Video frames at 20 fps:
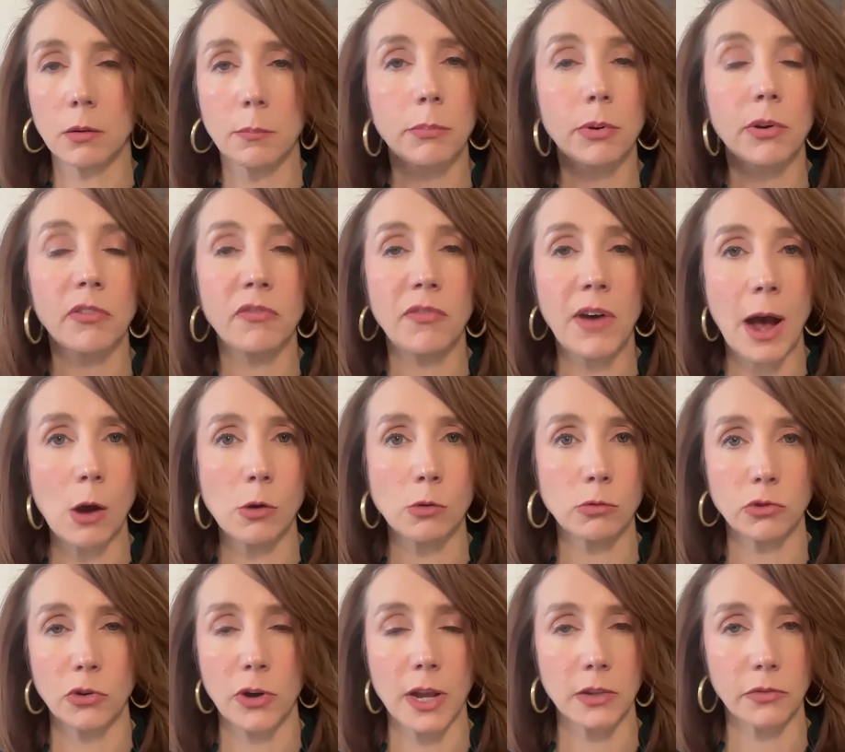
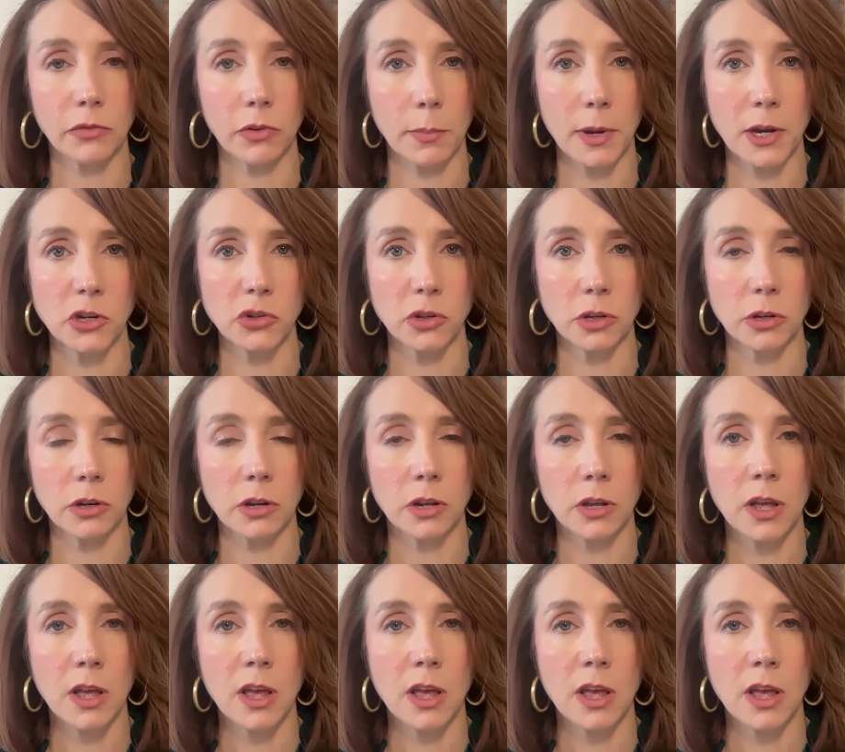profound transformation.